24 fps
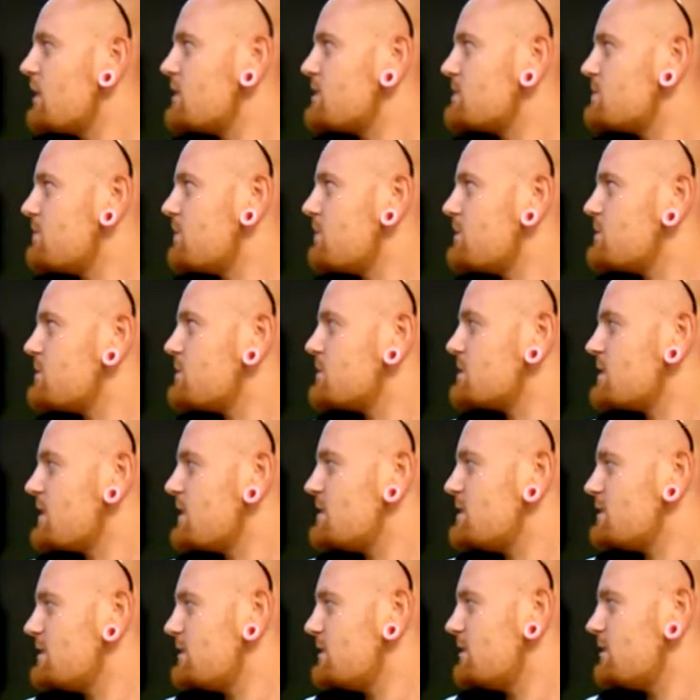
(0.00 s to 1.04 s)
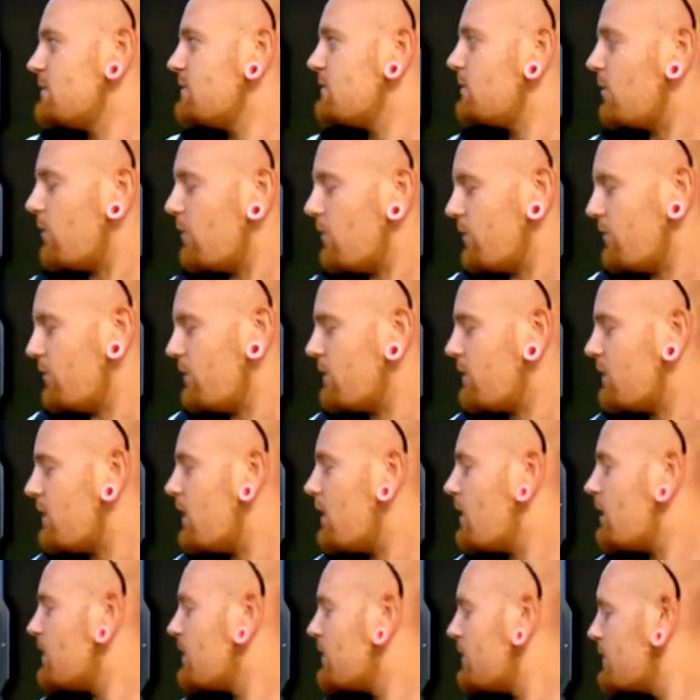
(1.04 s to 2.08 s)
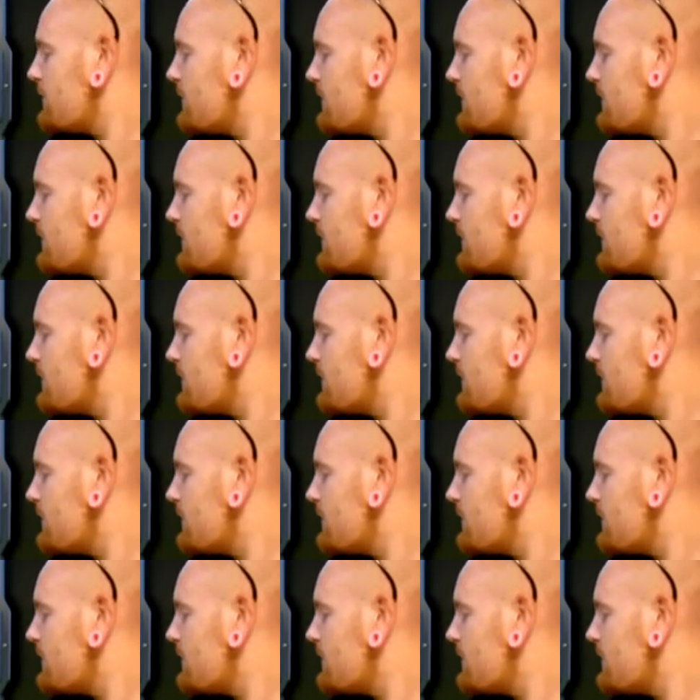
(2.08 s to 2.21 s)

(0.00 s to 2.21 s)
as much as I did on the Glock.